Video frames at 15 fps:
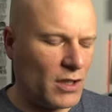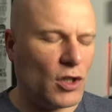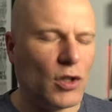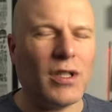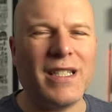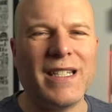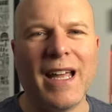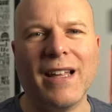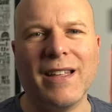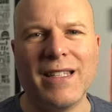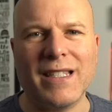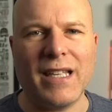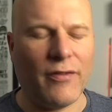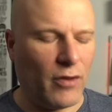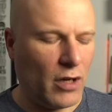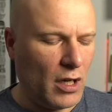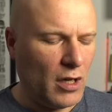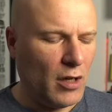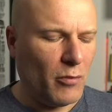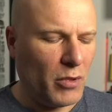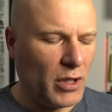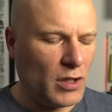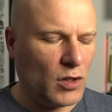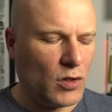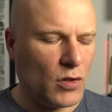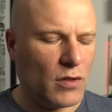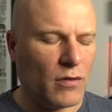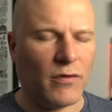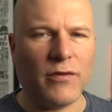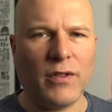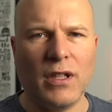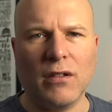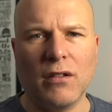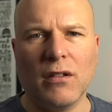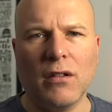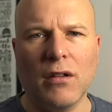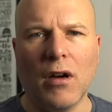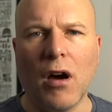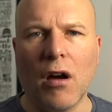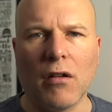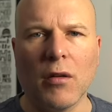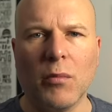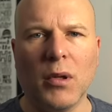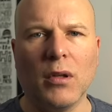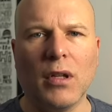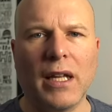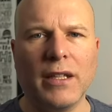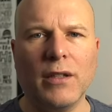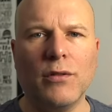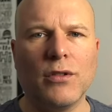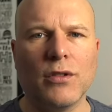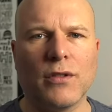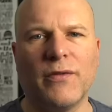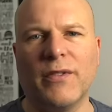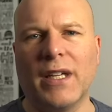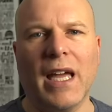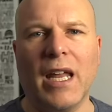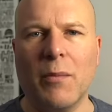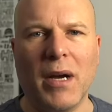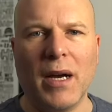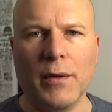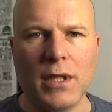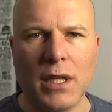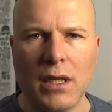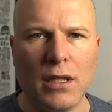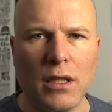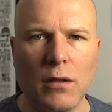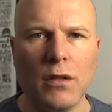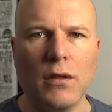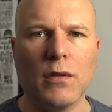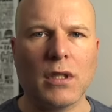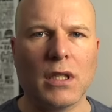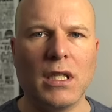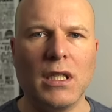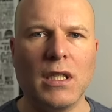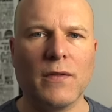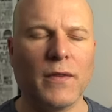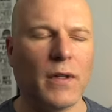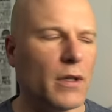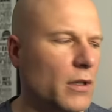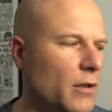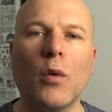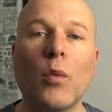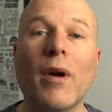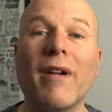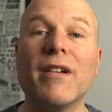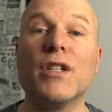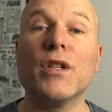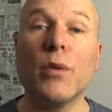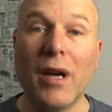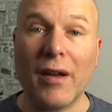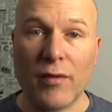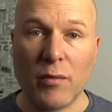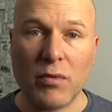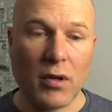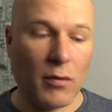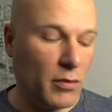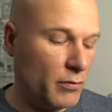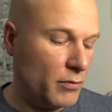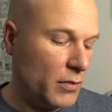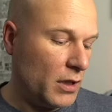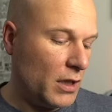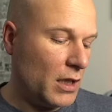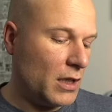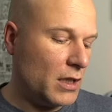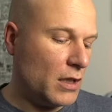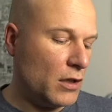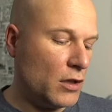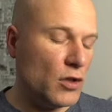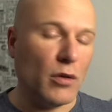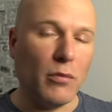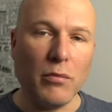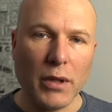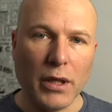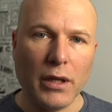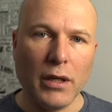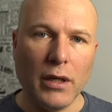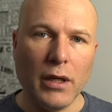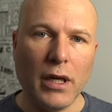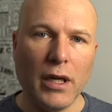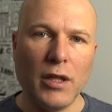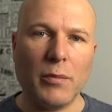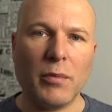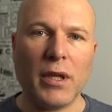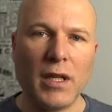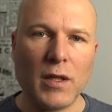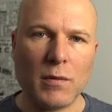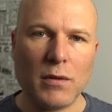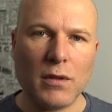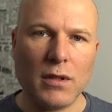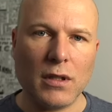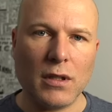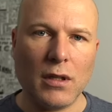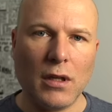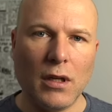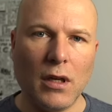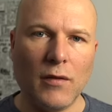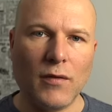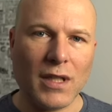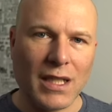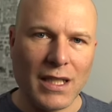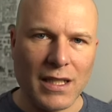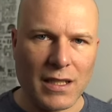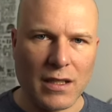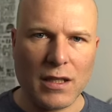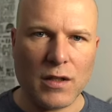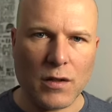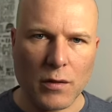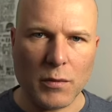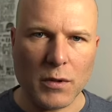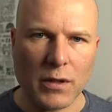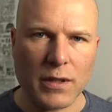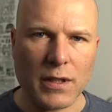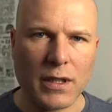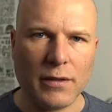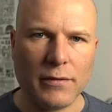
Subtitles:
you can tell it's different, but it doesn't feel horrible, like you just forget about it and you use the keys fine. Where I do have a problem is in the number and the placement of the keys in this thumb cluster.